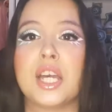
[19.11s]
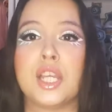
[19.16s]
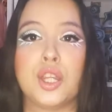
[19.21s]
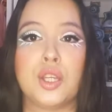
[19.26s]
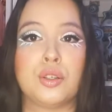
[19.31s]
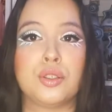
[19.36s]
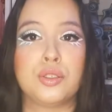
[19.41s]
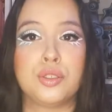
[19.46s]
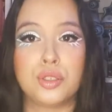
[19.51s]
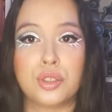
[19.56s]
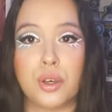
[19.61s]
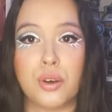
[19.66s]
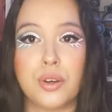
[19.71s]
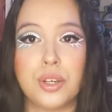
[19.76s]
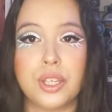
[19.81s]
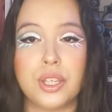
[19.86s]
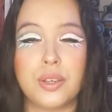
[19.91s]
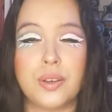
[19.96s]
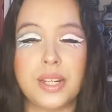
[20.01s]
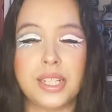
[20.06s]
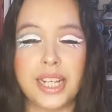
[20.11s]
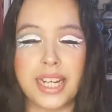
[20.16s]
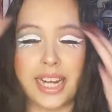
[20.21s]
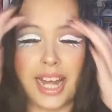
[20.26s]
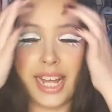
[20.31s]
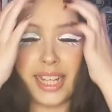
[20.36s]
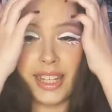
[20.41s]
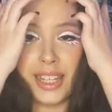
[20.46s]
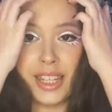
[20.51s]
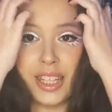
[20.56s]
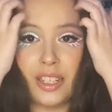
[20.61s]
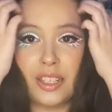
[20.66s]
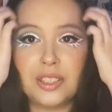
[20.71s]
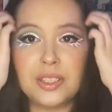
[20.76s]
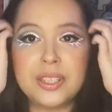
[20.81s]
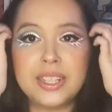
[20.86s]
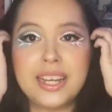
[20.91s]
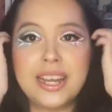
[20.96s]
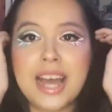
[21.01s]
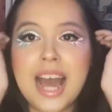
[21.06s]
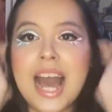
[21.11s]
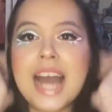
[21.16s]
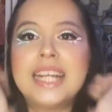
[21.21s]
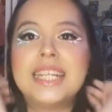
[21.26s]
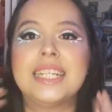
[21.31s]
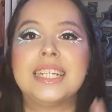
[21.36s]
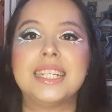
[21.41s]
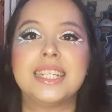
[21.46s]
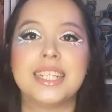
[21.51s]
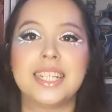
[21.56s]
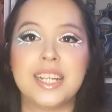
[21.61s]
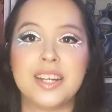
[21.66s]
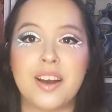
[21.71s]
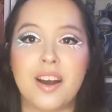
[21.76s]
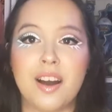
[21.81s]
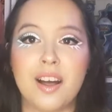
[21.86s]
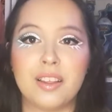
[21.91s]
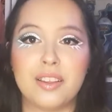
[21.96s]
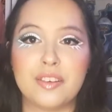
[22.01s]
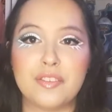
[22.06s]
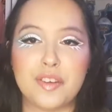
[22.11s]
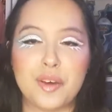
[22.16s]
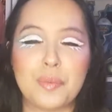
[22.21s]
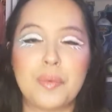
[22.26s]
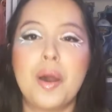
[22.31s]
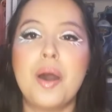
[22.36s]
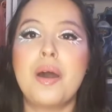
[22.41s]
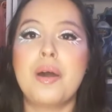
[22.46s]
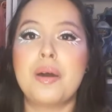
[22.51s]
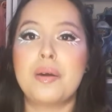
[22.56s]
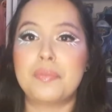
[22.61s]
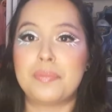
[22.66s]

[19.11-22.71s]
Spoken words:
And they're so cute, and I literally need all of them.